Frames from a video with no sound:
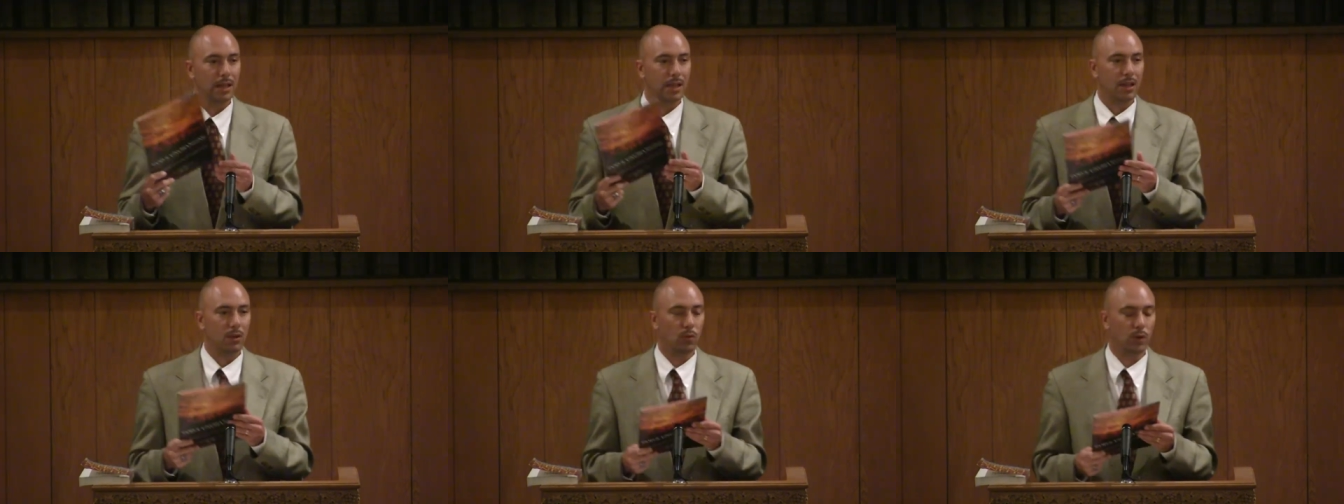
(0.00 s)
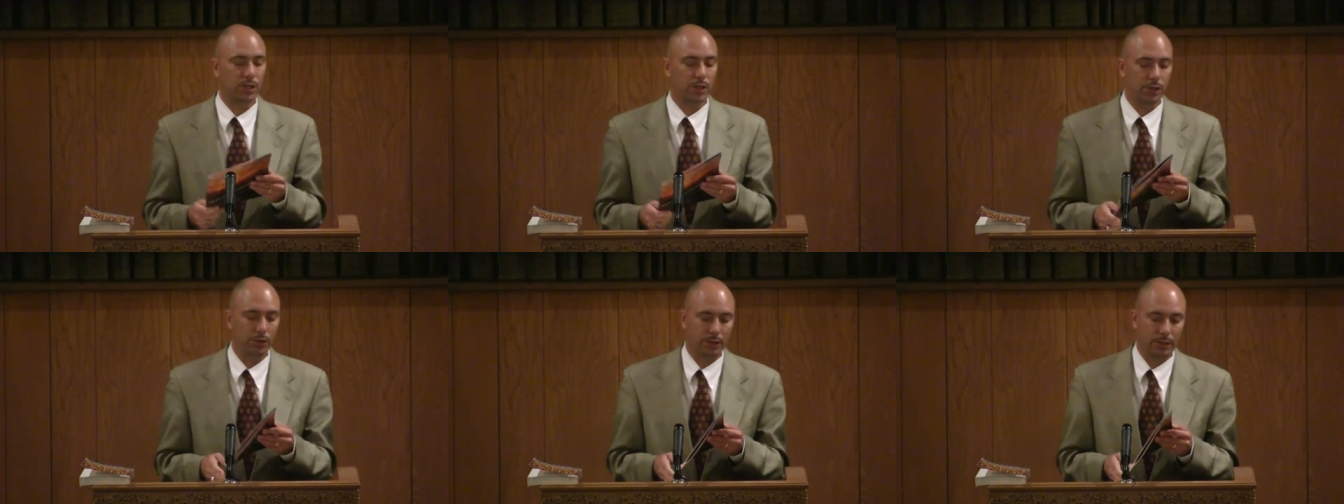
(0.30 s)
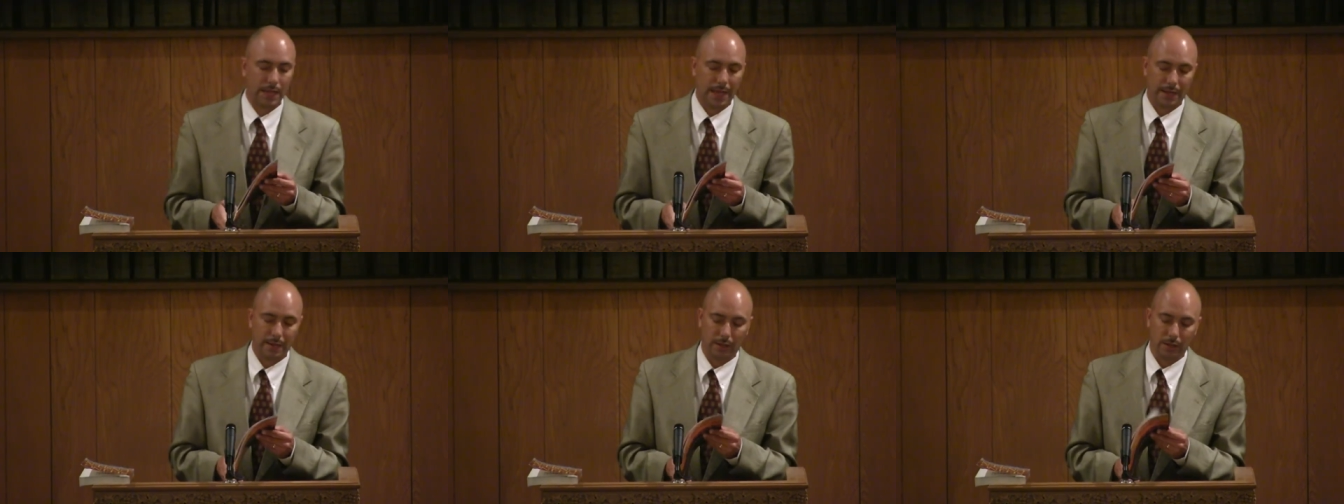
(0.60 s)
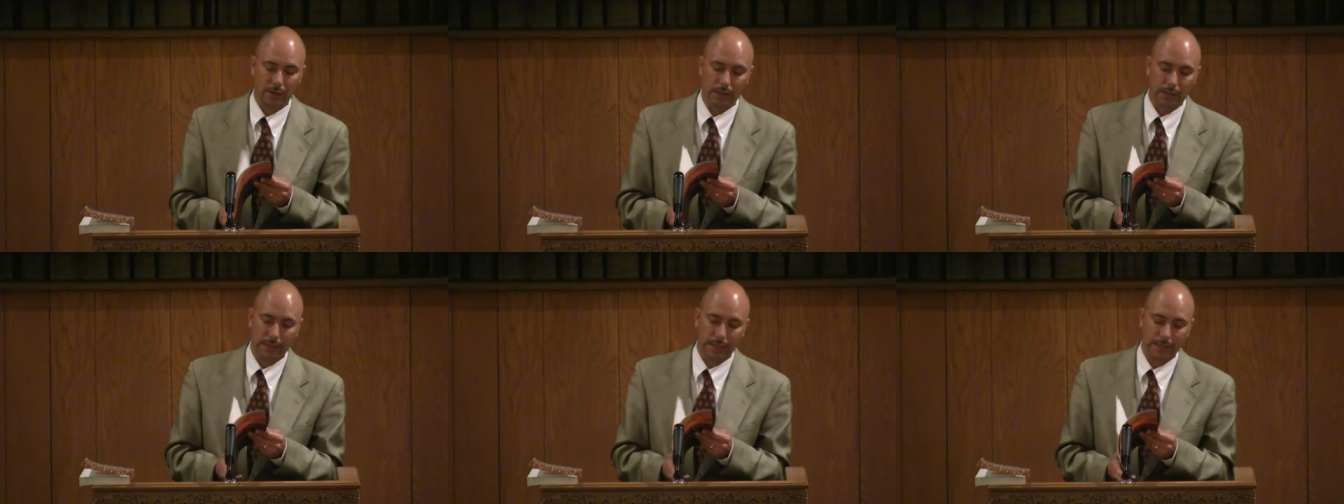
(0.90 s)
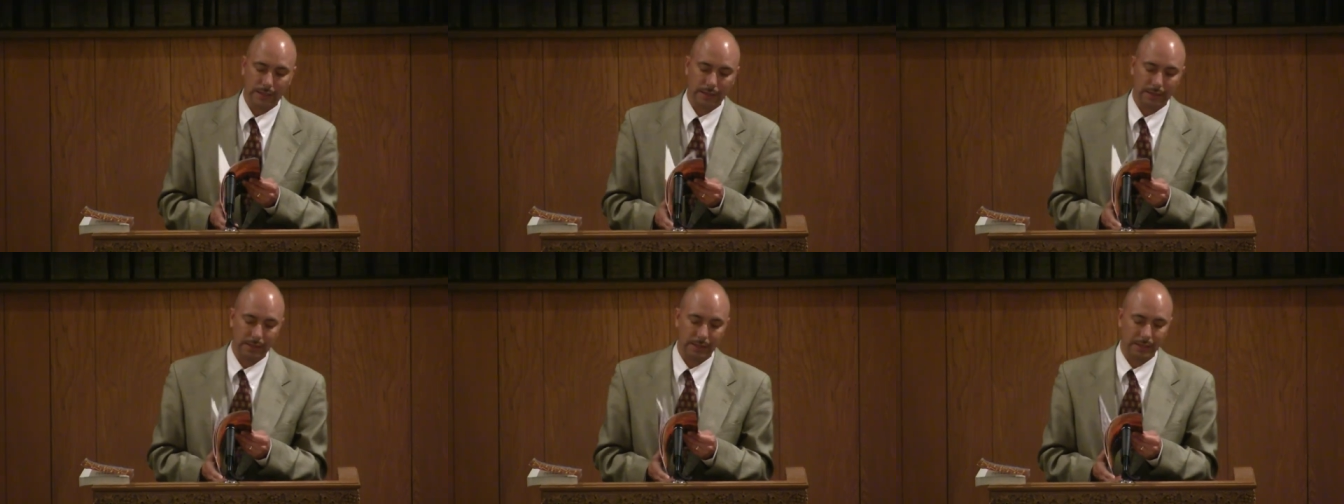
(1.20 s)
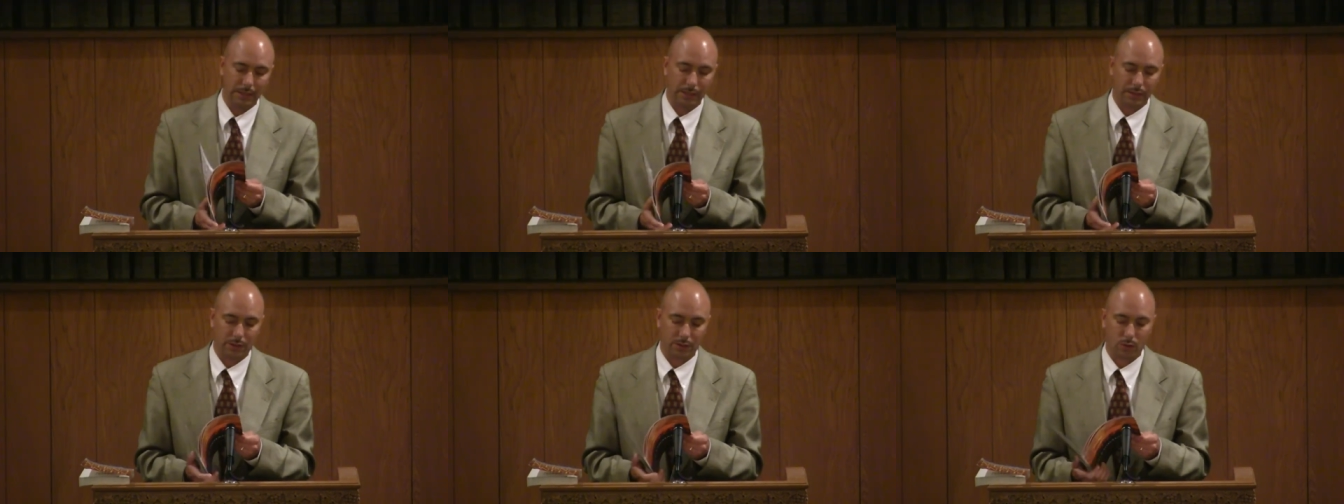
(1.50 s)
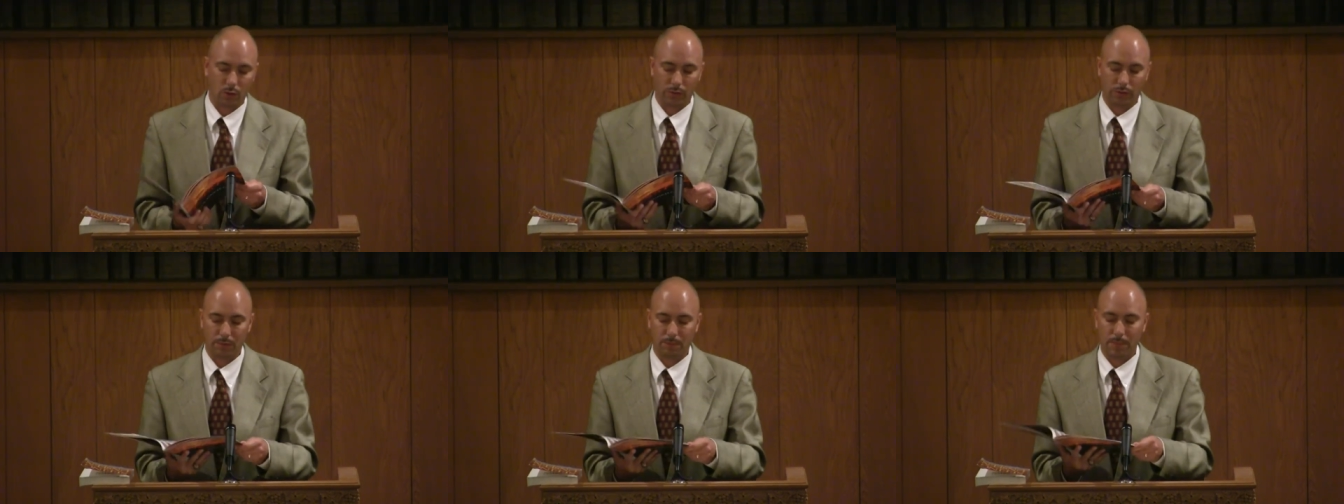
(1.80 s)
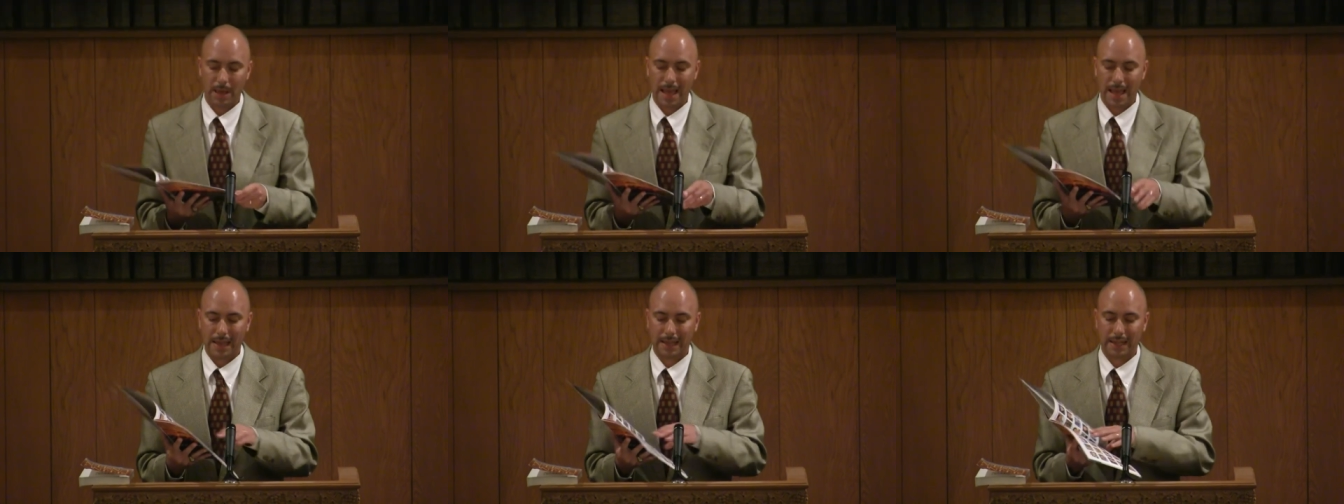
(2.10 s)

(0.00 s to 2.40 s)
When you take a look in the toward the back,